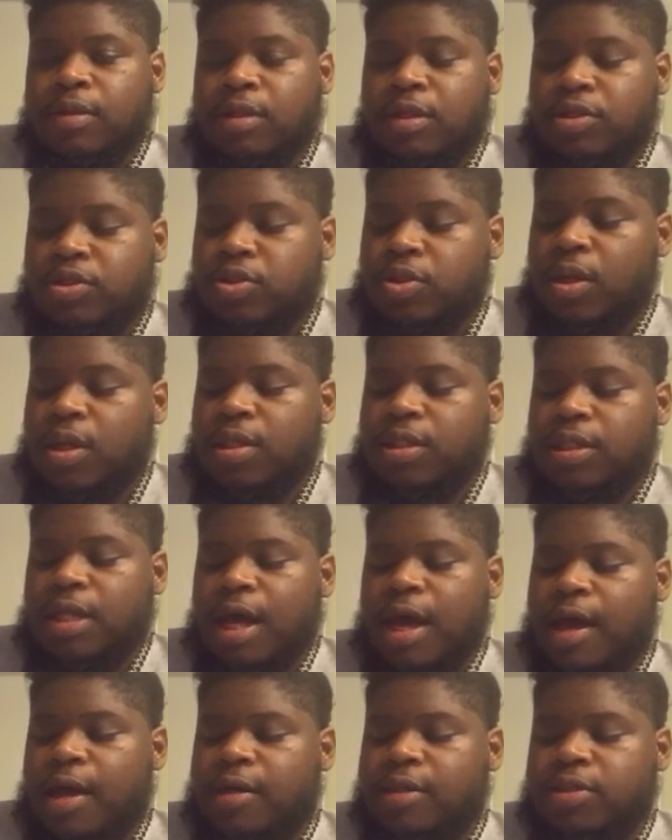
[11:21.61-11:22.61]
It draweth
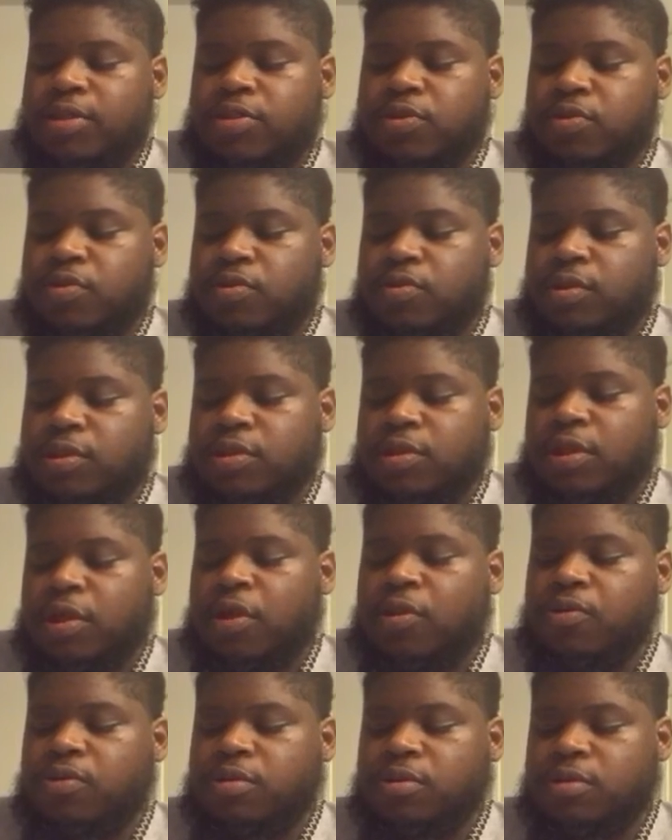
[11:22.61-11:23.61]
nigh. It's soon. It's
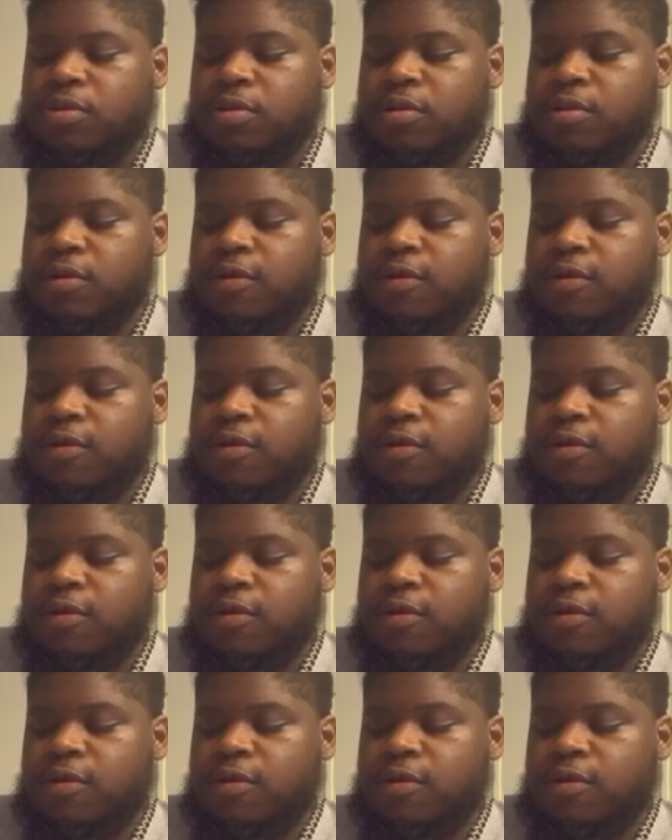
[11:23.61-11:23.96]
close.